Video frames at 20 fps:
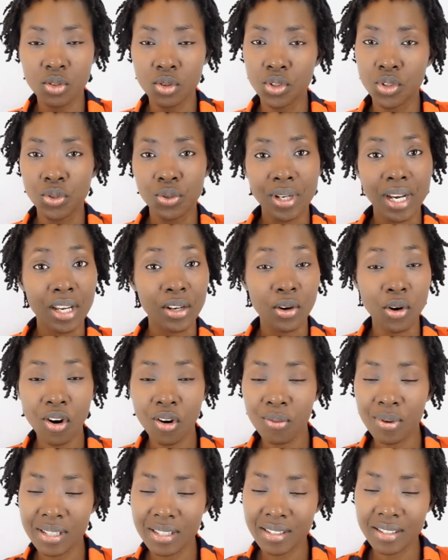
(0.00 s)
you can
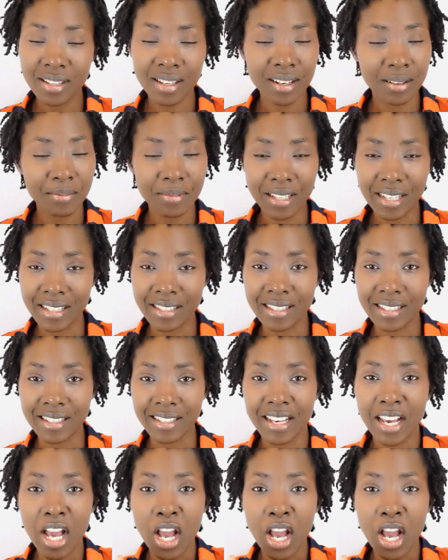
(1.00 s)
always stay updated